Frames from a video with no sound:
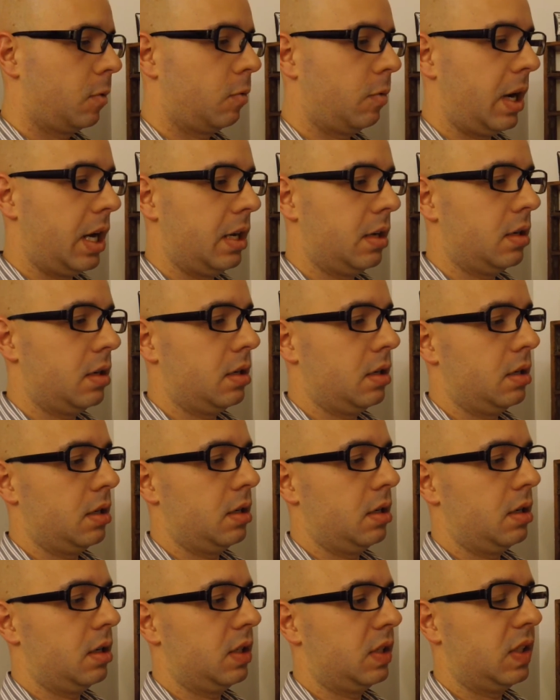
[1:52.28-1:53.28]
Great
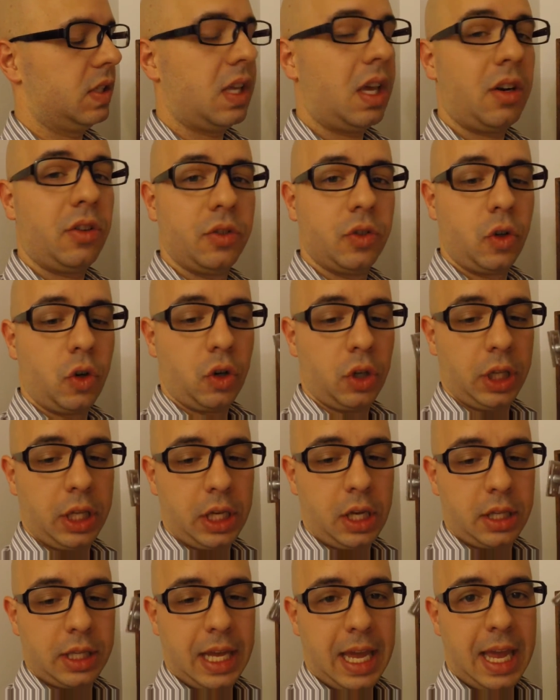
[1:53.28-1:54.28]
subtle
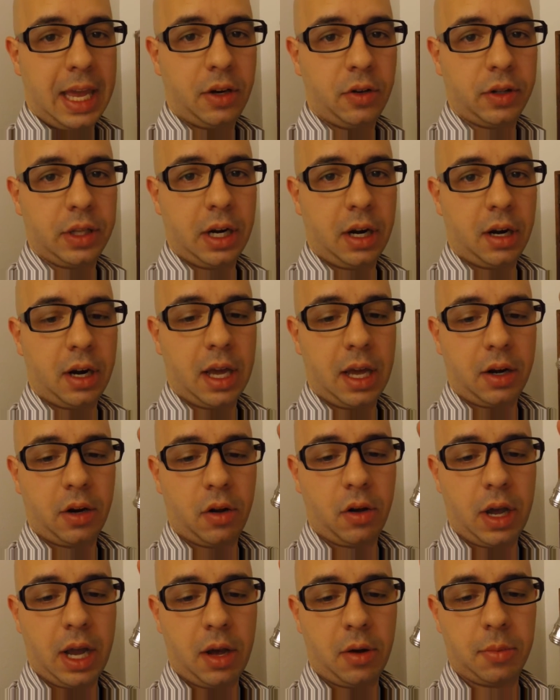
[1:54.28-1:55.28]
knurling on the handle there. I don't
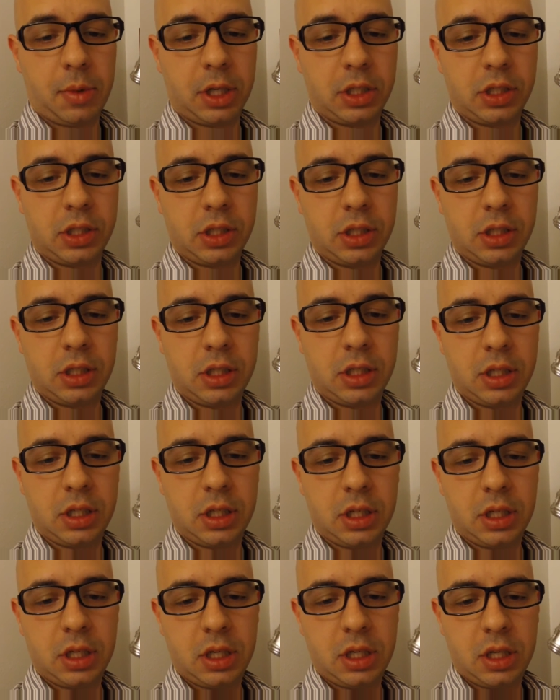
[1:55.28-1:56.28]
know how much
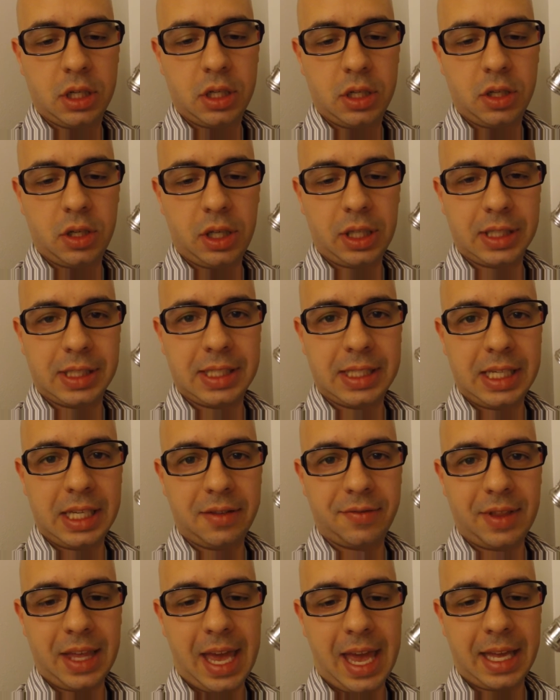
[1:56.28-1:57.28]
you can
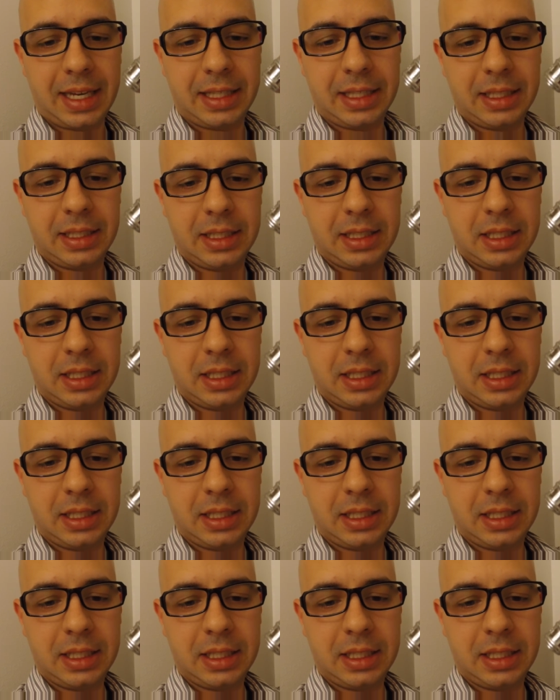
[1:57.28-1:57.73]
see of that,